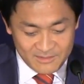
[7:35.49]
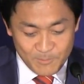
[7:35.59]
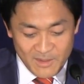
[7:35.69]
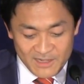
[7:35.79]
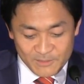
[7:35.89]

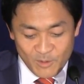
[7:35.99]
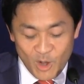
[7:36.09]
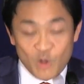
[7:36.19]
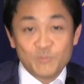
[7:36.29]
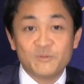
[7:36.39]
The Party of
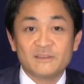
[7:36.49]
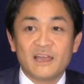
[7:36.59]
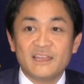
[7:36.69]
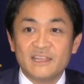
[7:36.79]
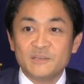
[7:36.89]
Hope and
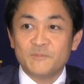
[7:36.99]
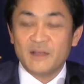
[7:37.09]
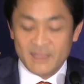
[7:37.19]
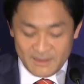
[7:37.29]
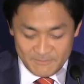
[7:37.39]

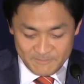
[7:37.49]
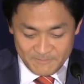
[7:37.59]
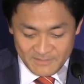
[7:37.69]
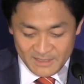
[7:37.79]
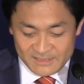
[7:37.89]
identify
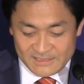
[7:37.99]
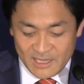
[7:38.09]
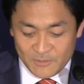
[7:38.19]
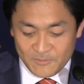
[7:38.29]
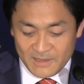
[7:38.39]

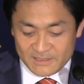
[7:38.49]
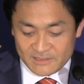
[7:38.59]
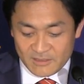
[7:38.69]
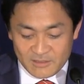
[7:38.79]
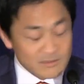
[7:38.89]
itself
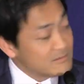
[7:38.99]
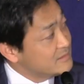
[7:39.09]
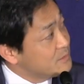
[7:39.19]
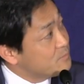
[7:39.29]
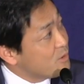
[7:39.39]
as
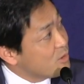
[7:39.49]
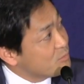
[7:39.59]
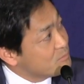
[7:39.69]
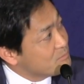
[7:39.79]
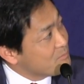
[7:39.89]

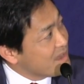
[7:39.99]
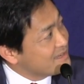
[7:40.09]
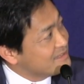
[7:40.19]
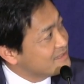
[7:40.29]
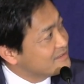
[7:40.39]

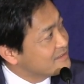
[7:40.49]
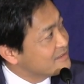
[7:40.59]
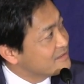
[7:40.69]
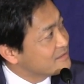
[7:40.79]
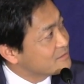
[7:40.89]
reform-minded,
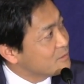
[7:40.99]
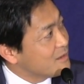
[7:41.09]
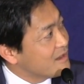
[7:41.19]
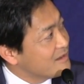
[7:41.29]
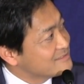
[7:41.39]

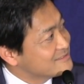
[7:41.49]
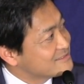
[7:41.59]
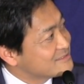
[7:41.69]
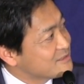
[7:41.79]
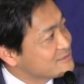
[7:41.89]
tolerant,
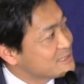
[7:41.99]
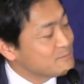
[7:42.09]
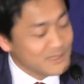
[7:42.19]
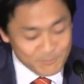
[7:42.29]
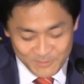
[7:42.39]

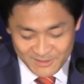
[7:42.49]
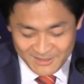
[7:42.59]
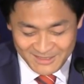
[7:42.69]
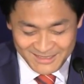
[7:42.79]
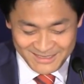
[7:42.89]
conservative
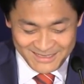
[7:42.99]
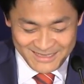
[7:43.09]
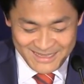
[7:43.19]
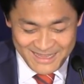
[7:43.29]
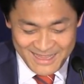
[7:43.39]
party,
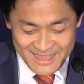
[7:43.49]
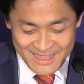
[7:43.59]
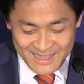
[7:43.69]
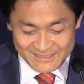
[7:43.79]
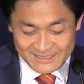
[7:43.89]

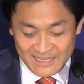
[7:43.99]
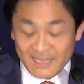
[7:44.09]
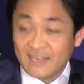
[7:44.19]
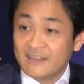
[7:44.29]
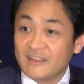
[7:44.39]
as
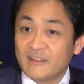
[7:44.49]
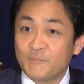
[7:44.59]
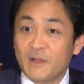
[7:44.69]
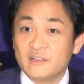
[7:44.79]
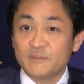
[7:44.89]
stated in a
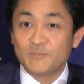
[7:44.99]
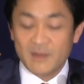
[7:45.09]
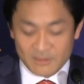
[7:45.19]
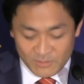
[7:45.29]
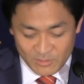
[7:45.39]
party
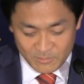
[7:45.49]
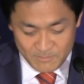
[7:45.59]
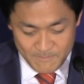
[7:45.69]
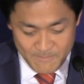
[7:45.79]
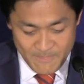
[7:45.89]

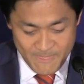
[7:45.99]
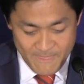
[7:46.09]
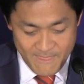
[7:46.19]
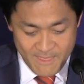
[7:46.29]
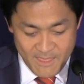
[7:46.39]
platform.
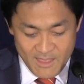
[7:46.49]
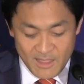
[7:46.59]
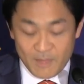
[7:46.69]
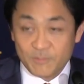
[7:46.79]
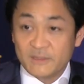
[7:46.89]

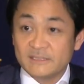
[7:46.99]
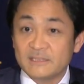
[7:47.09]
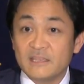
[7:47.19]
Please